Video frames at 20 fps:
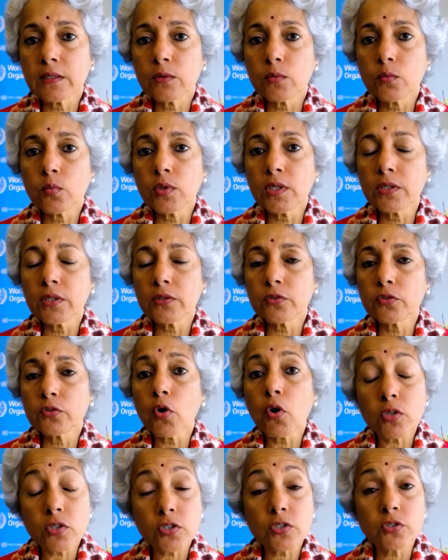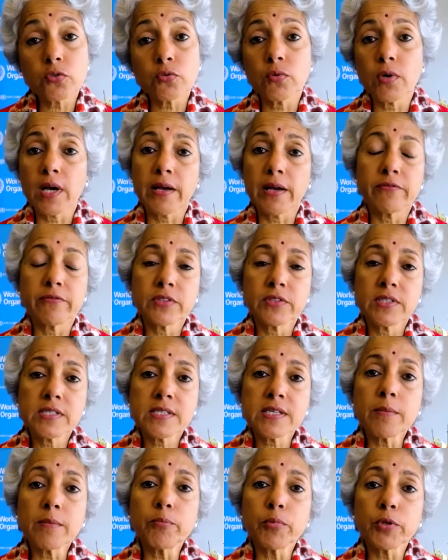were thought to have
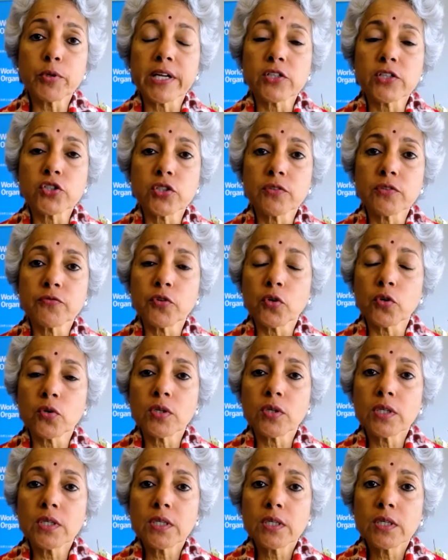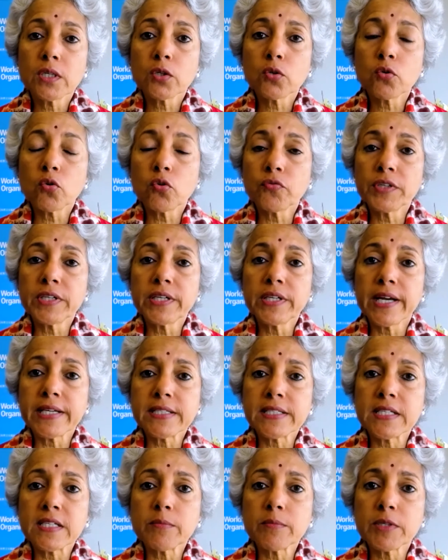some potential for
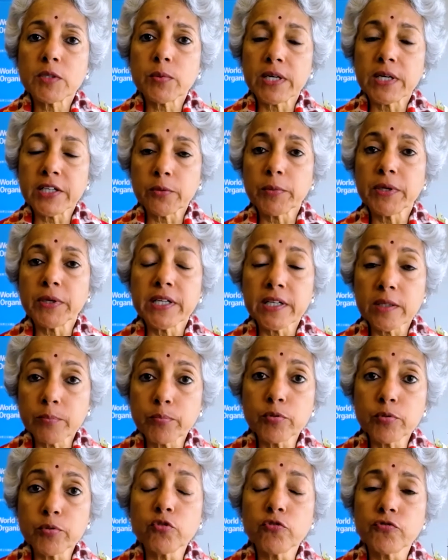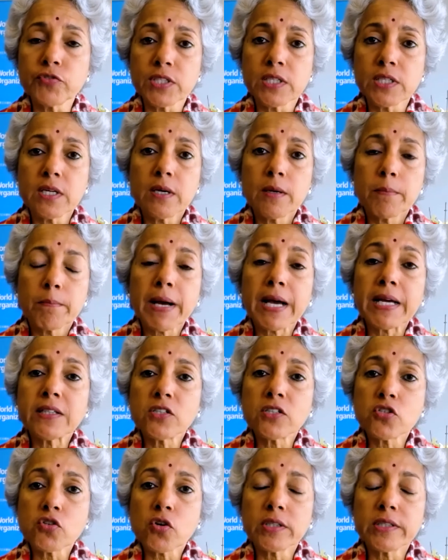COVID-19, but ultimately proved by
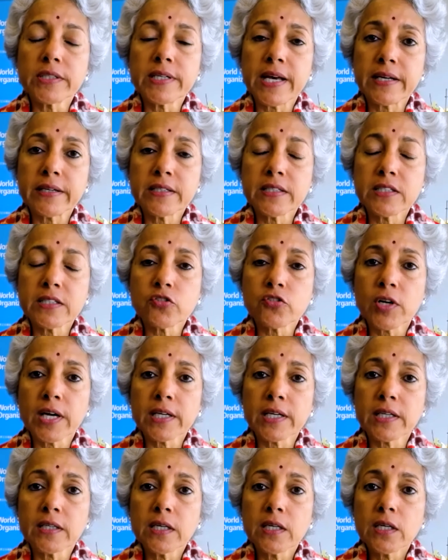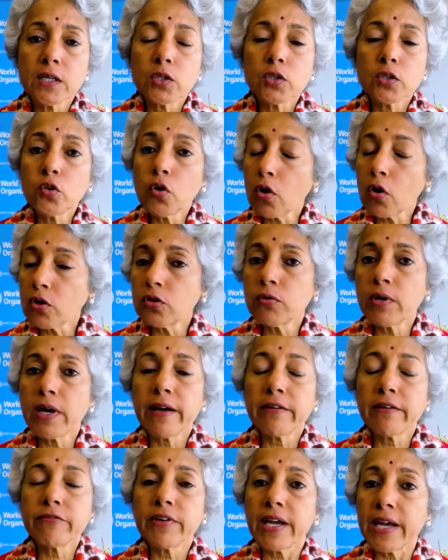the Solidarity Trial not to
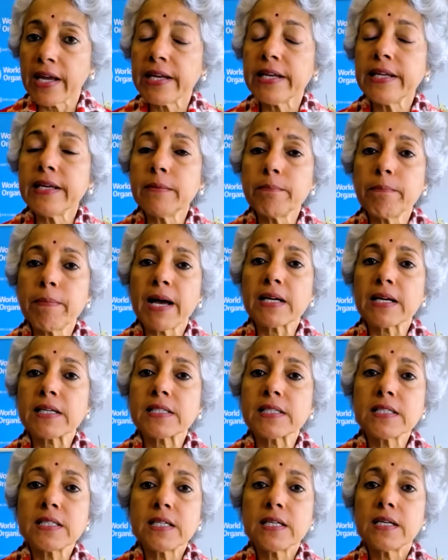have any impact